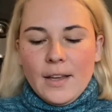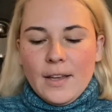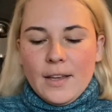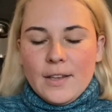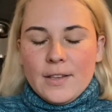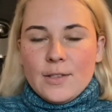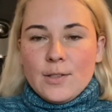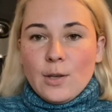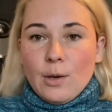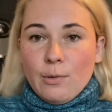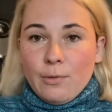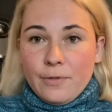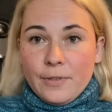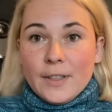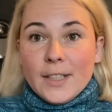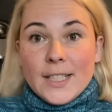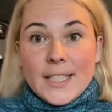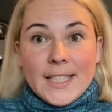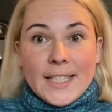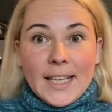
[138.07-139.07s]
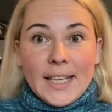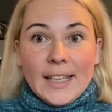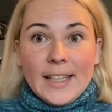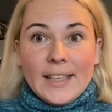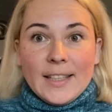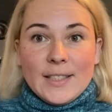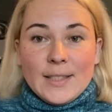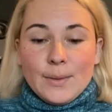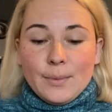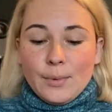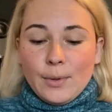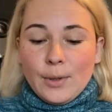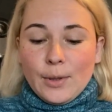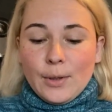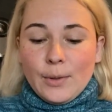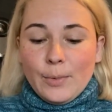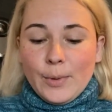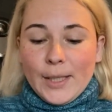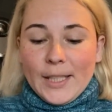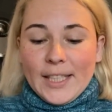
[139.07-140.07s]
So first things
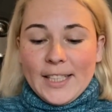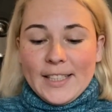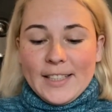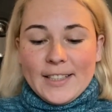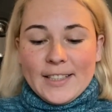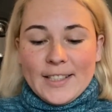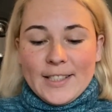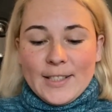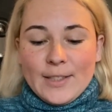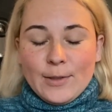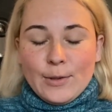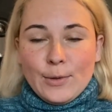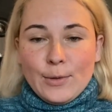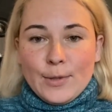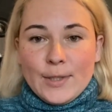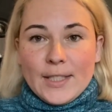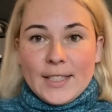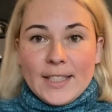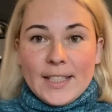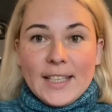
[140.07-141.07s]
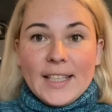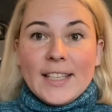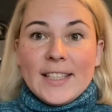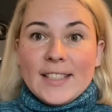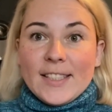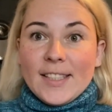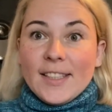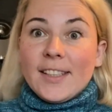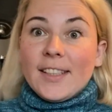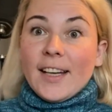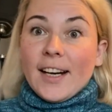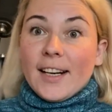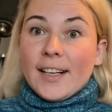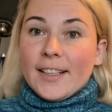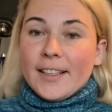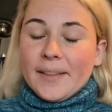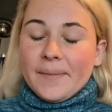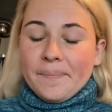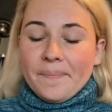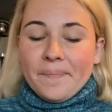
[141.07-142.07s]
what we knitters use is a
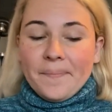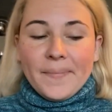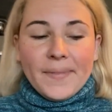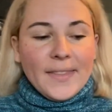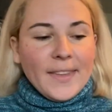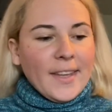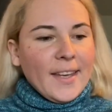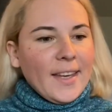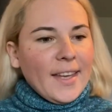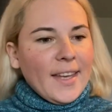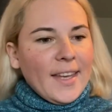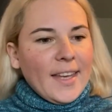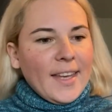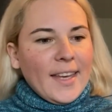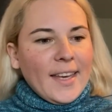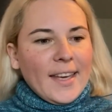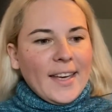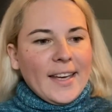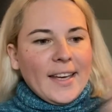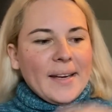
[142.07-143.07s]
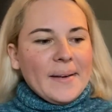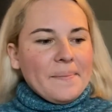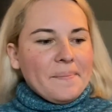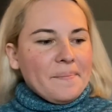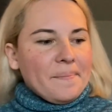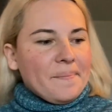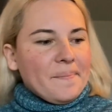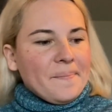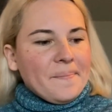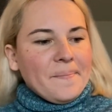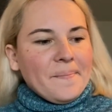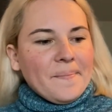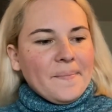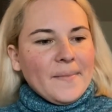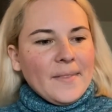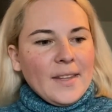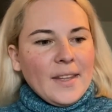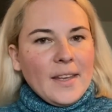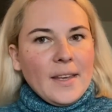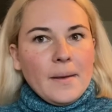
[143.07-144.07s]
yarn. Um,
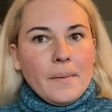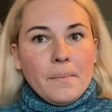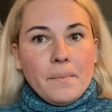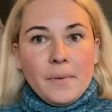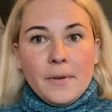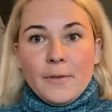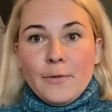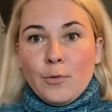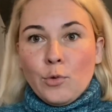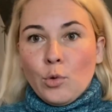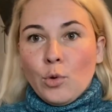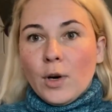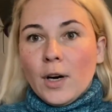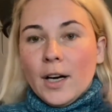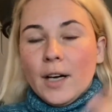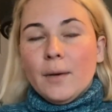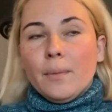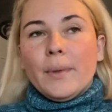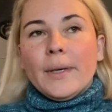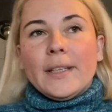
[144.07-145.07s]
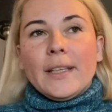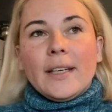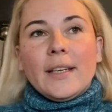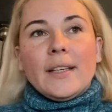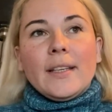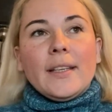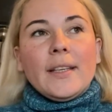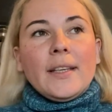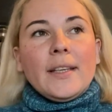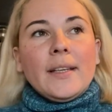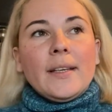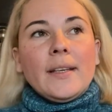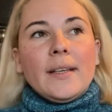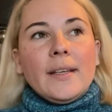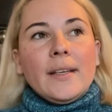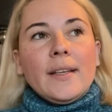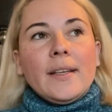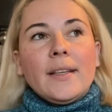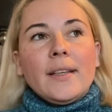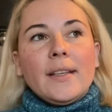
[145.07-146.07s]
Before when I
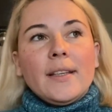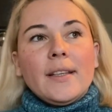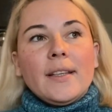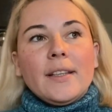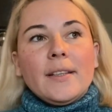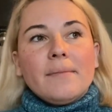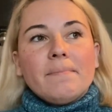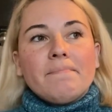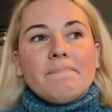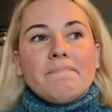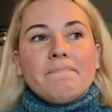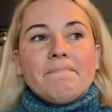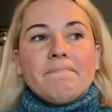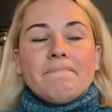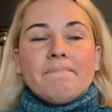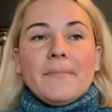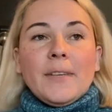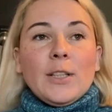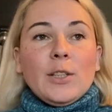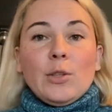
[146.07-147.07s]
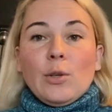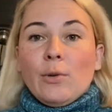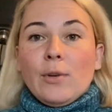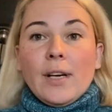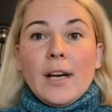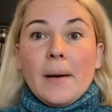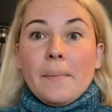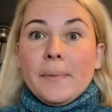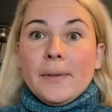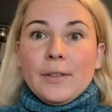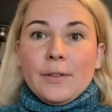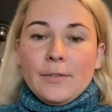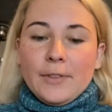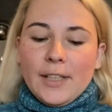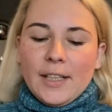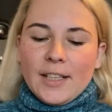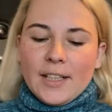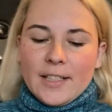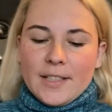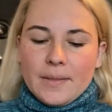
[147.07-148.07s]
don't know, a couple of
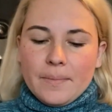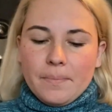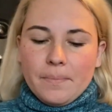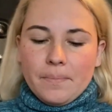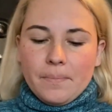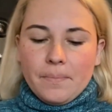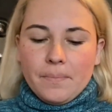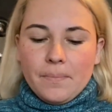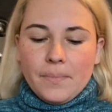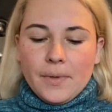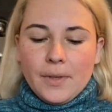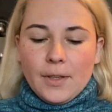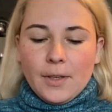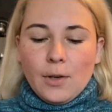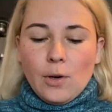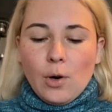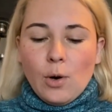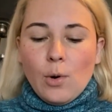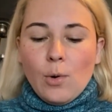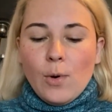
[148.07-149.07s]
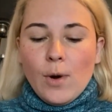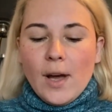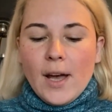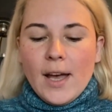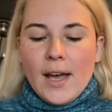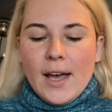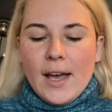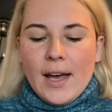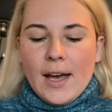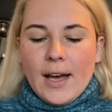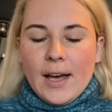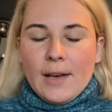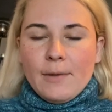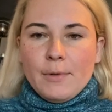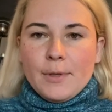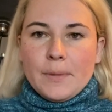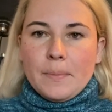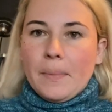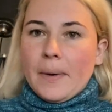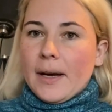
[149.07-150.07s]
years ago, I
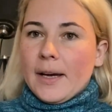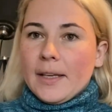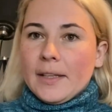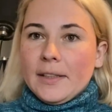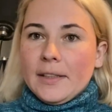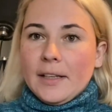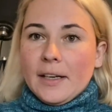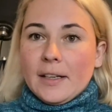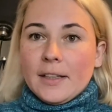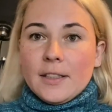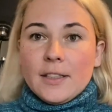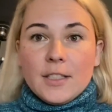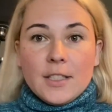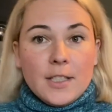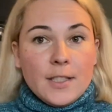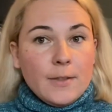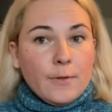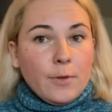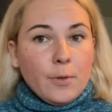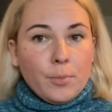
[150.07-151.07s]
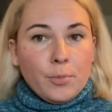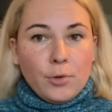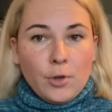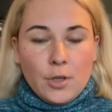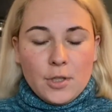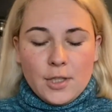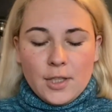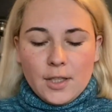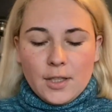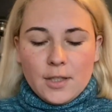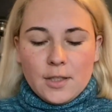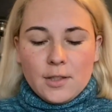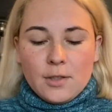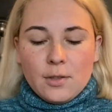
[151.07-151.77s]
was buying yarn just for projects.